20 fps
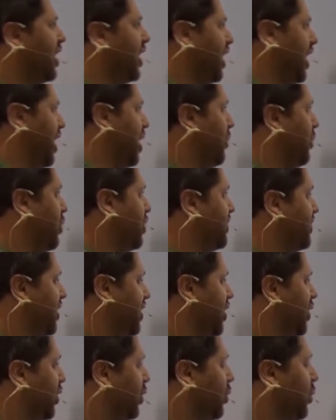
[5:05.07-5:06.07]
in a more
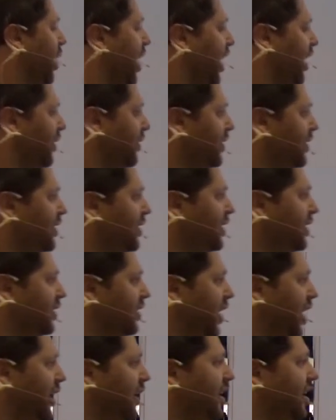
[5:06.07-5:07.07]
secure way.
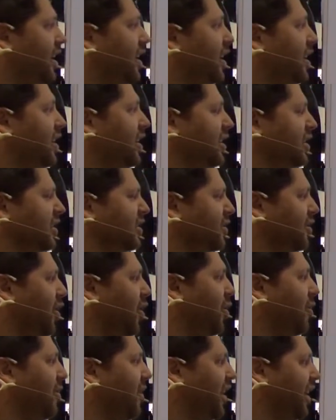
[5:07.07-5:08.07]
Okay,
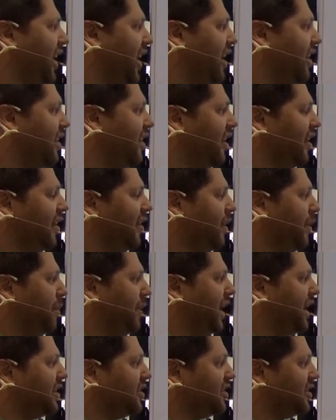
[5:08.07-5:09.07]
so again, the
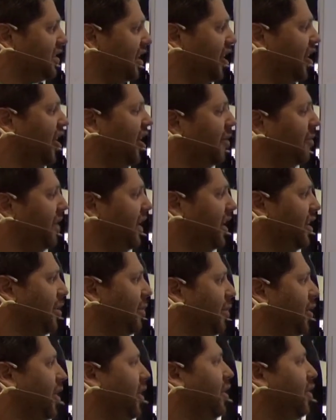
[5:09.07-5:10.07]
packages are
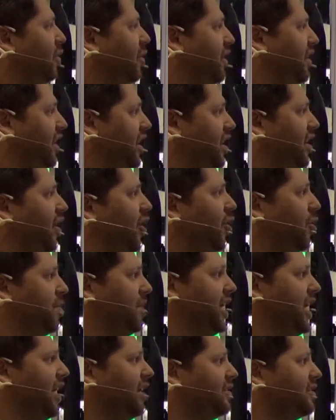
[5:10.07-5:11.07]
available within
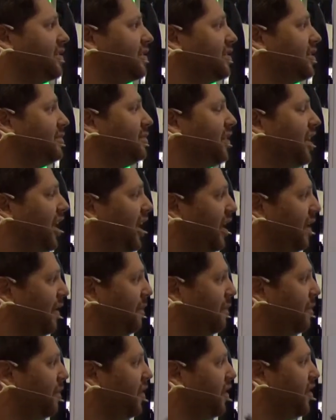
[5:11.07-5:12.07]
OBS.
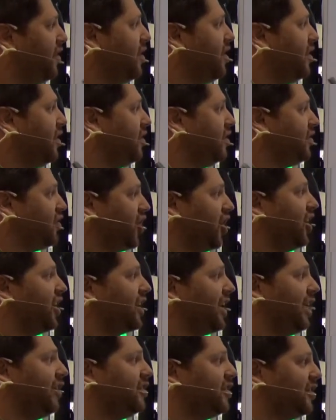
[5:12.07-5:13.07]
Charlie
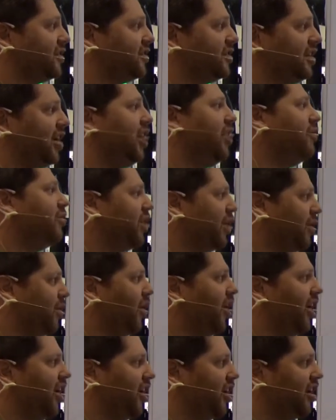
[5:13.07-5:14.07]
Cloud does not
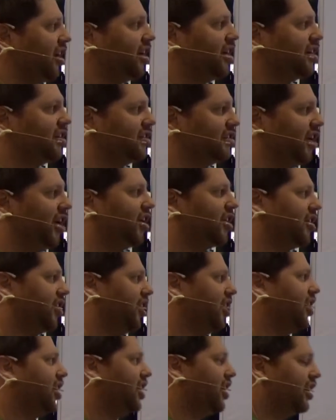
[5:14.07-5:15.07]
require Docker,
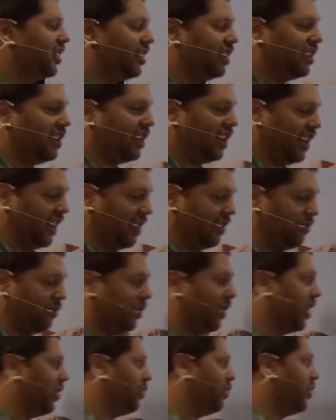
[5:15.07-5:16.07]
and
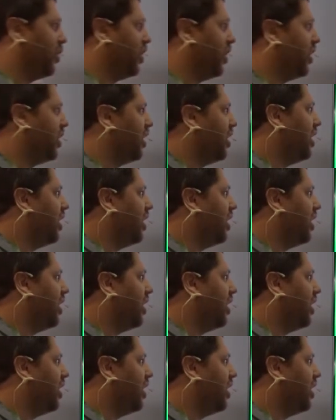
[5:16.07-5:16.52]
it will